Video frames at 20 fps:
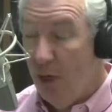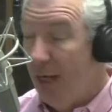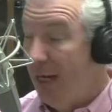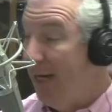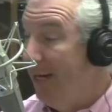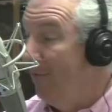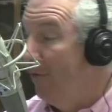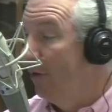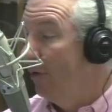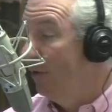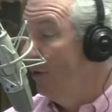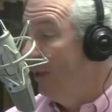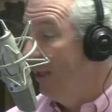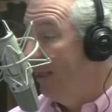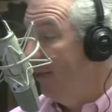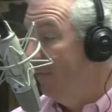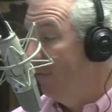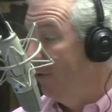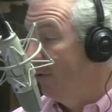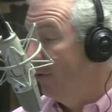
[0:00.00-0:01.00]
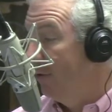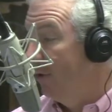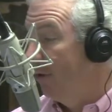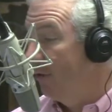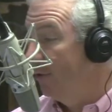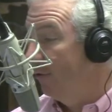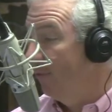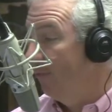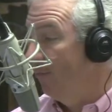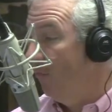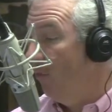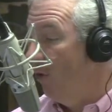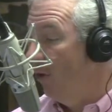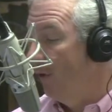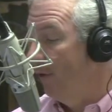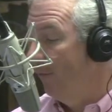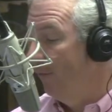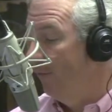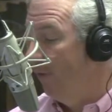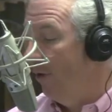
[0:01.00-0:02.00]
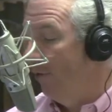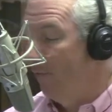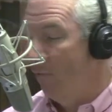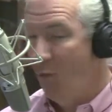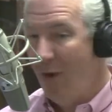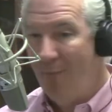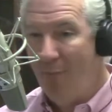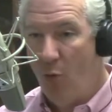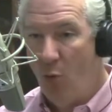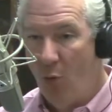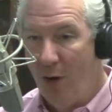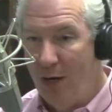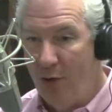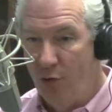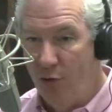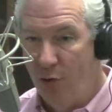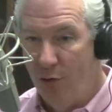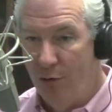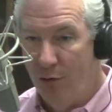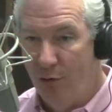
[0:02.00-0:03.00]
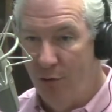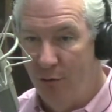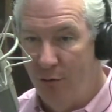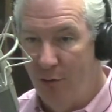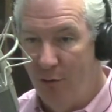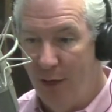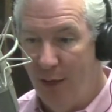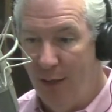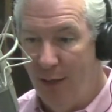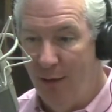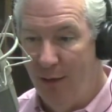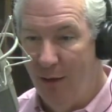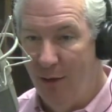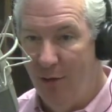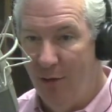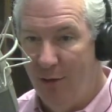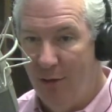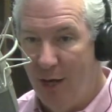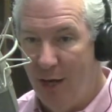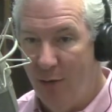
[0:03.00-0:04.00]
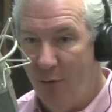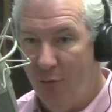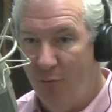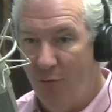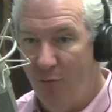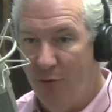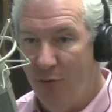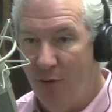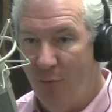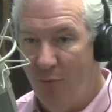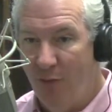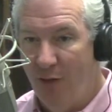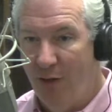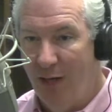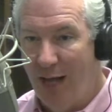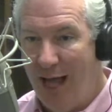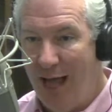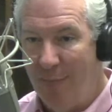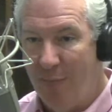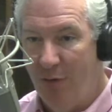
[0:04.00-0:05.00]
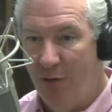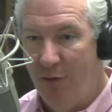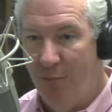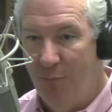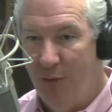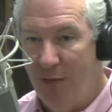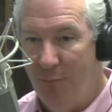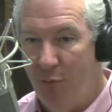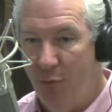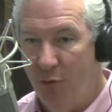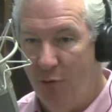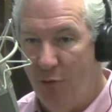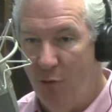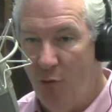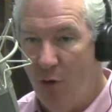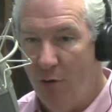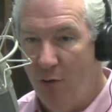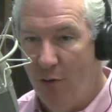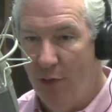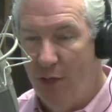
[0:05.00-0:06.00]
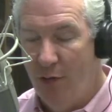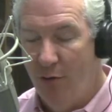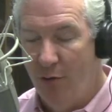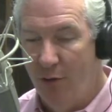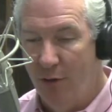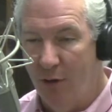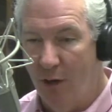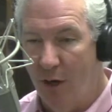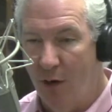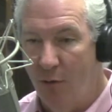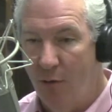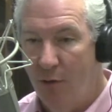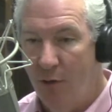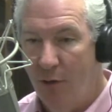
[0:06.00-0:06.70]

even even uh, to the point of, of reparations or thinking they're entitled for something that happened to people 200 years ago.